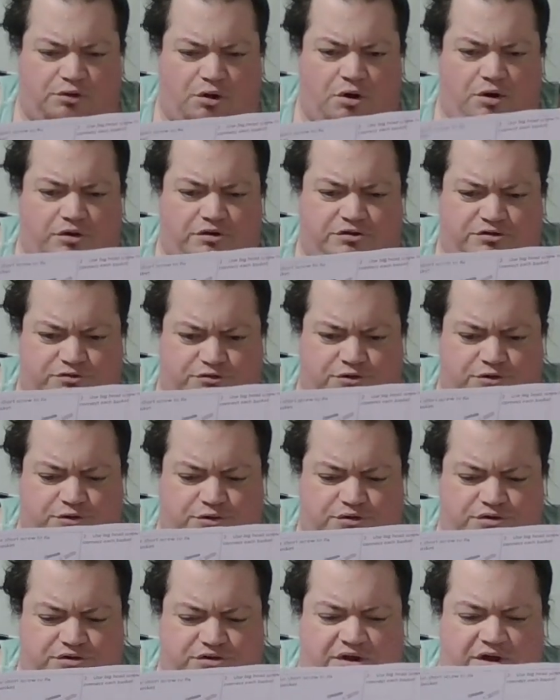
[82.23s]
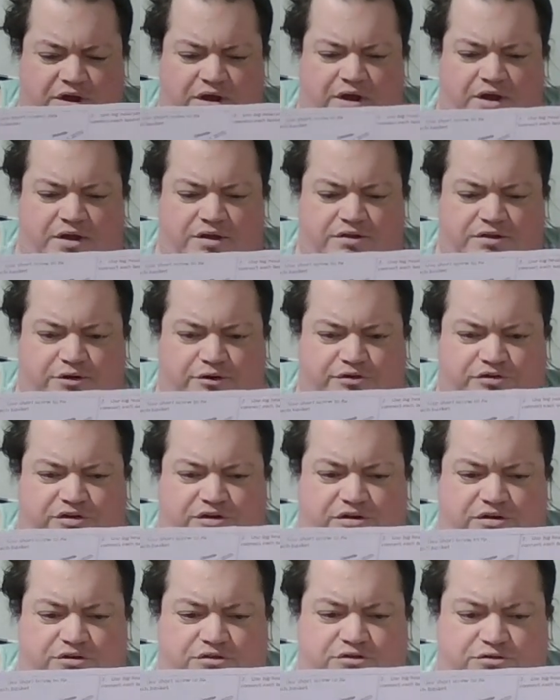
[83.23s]
long screws. There's
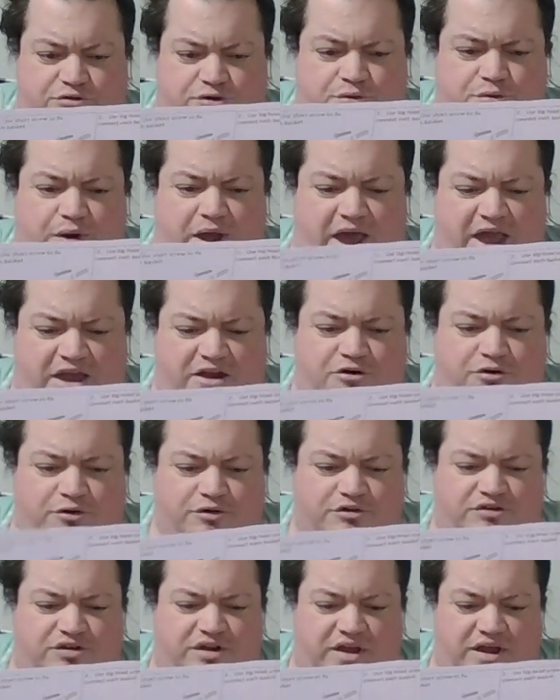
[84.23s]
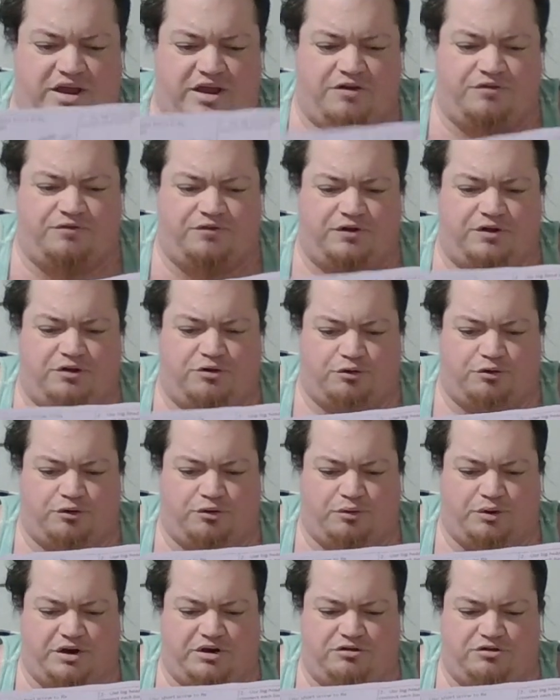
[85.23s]
screw anchors if you're
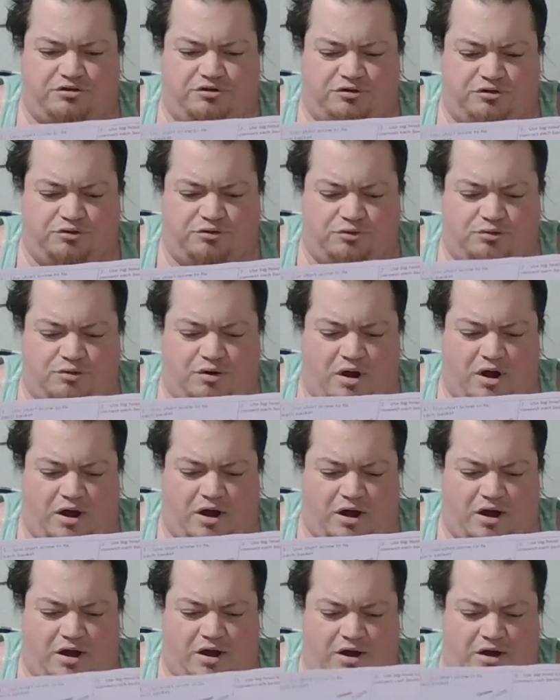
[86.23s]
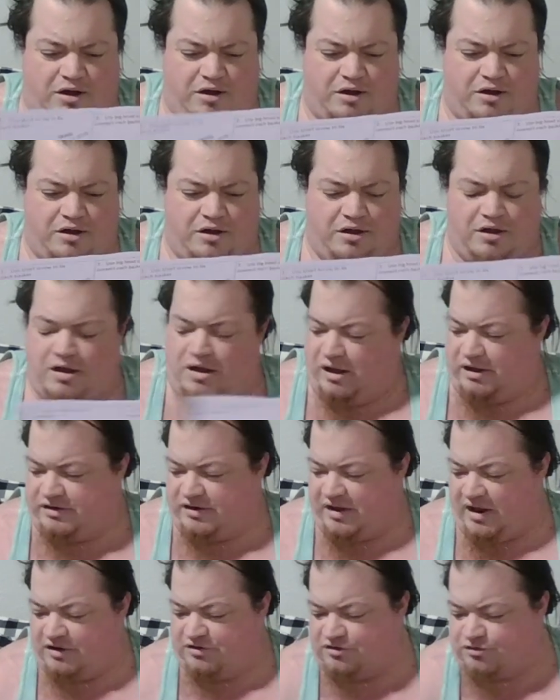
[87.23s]
going to uh,
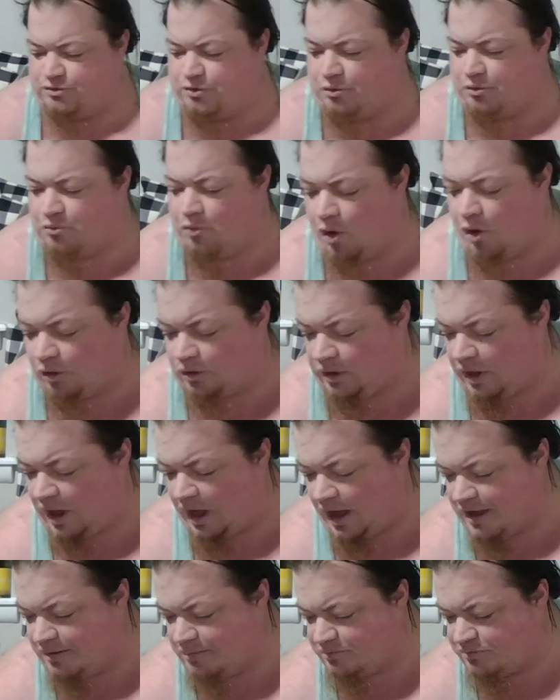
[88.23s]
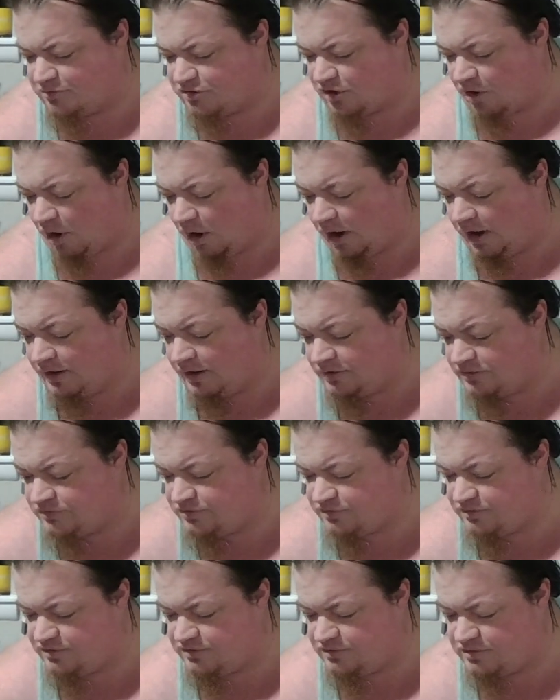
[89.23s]
attach it to a wall. I am
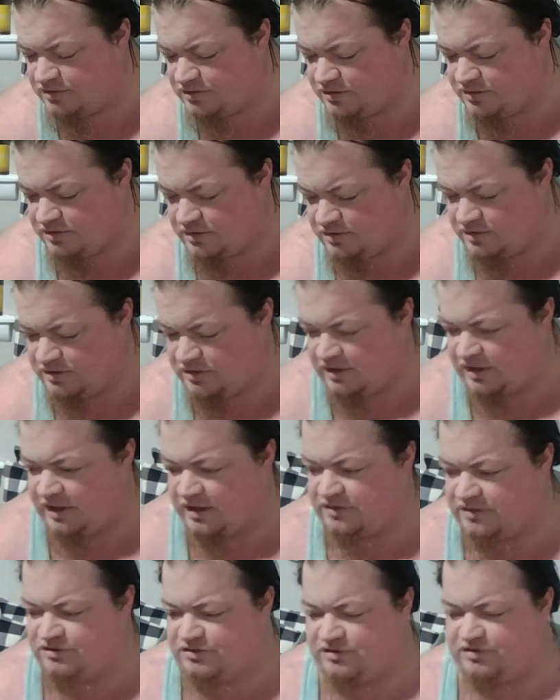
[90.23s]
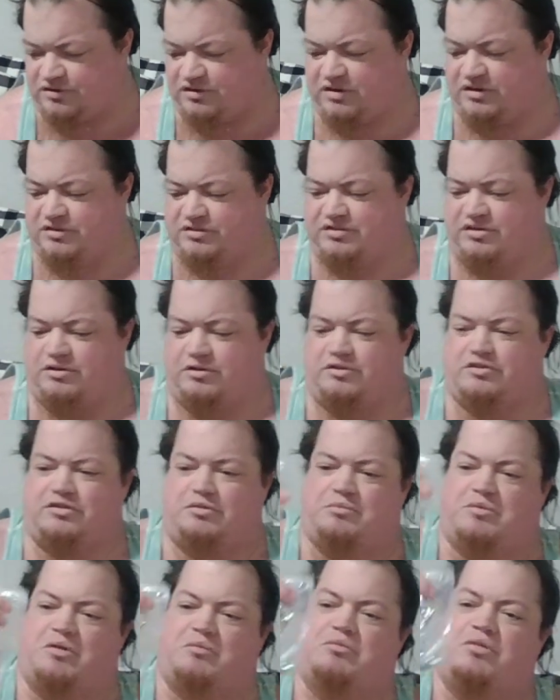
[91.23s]
not. It's just going to sit on
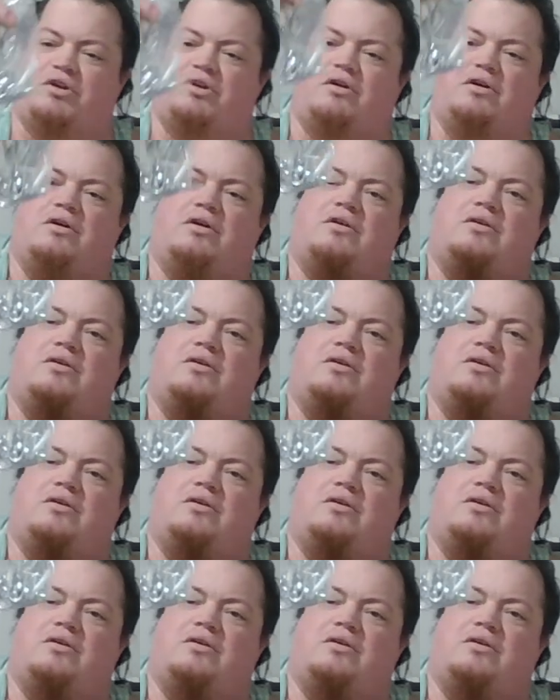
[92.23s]
something, but...